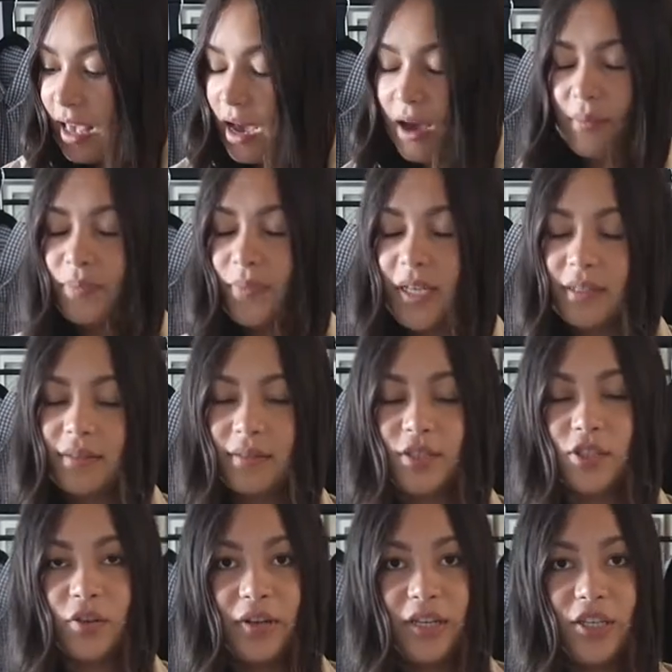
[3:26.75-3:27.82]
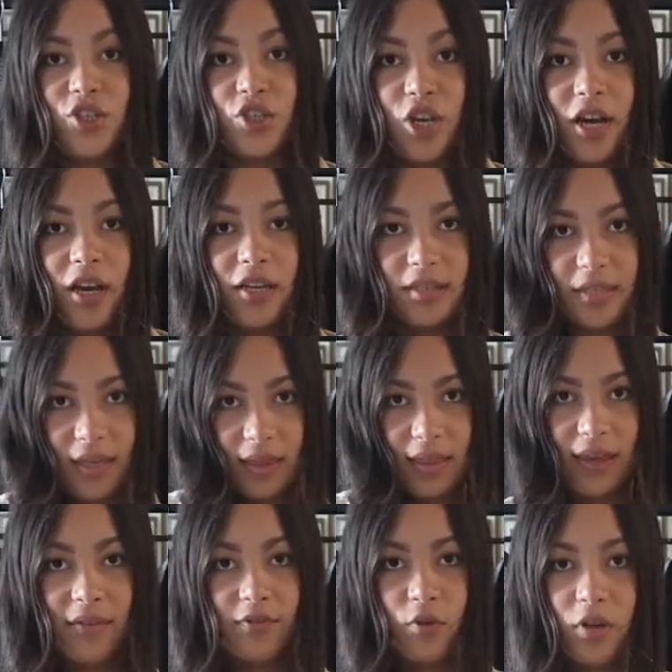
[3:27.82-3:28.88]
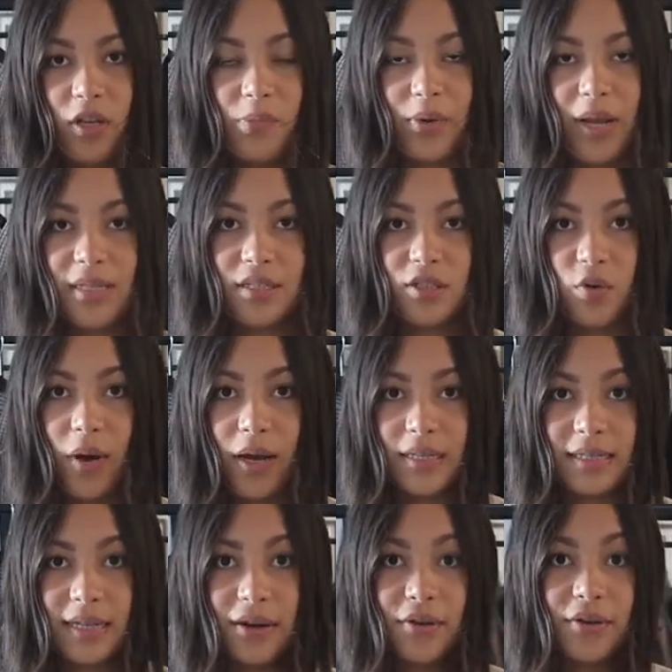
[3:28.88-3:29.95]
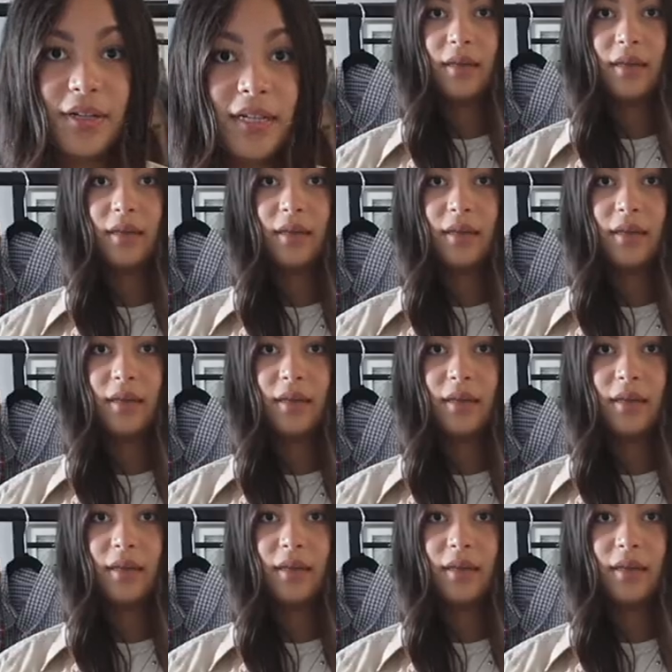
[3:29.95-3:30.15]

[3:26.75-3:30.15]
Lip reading: Shirt. I think I've called it a blazer twice now.